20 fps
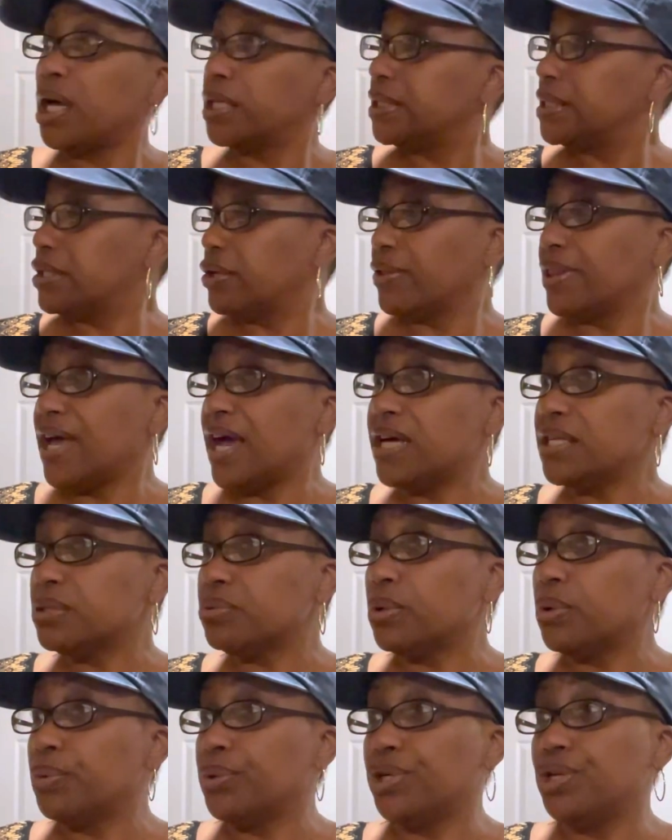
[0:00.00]
So that's
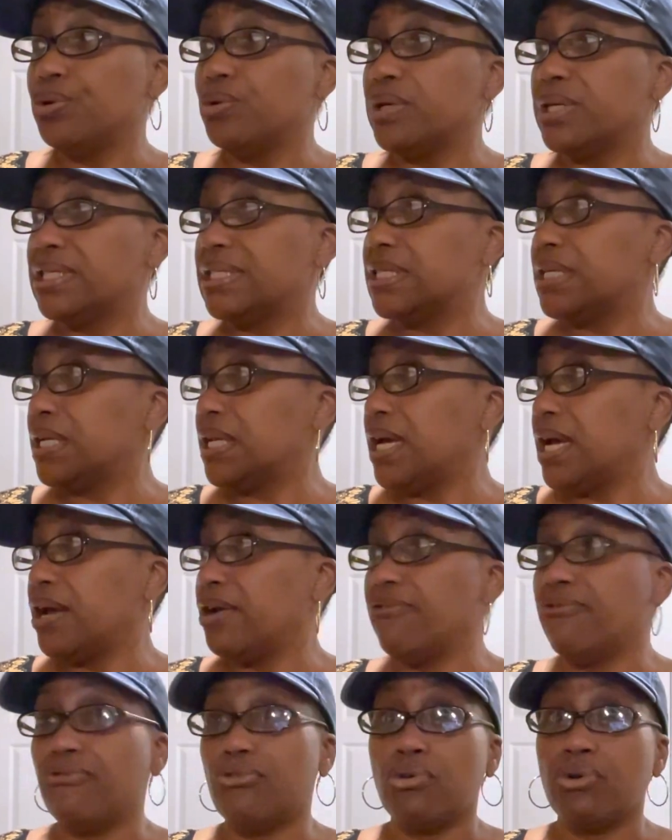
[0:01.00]
what we're doing today
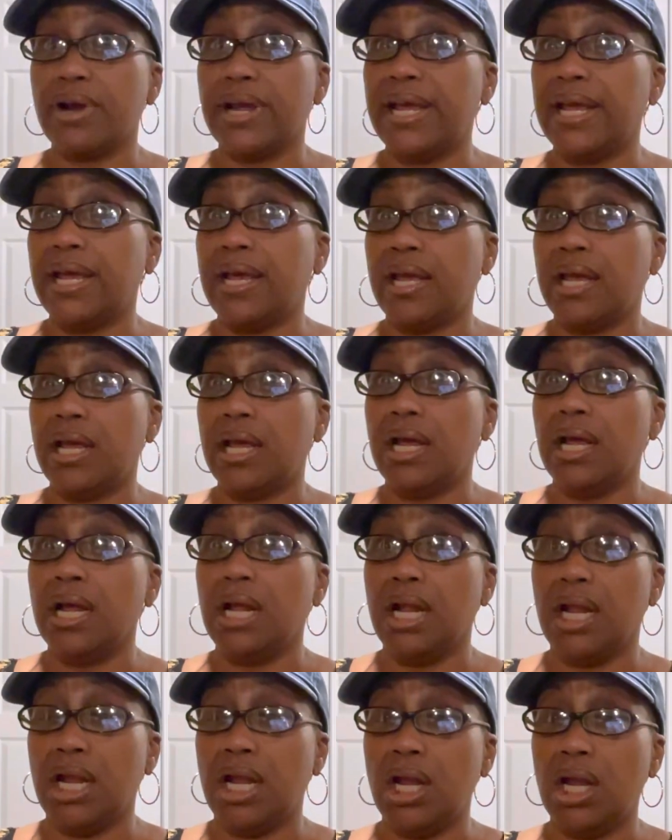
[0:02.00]
for
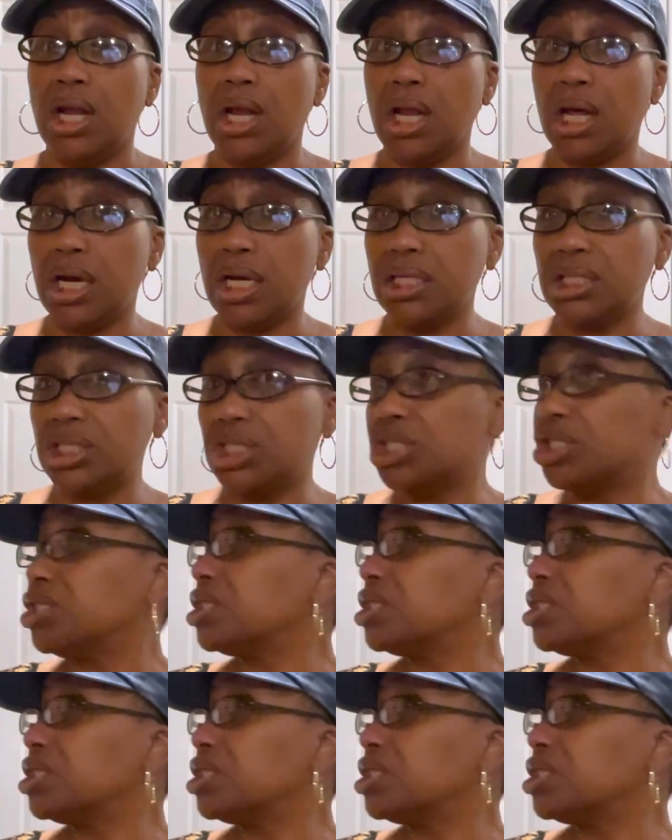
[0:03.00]
a lunch,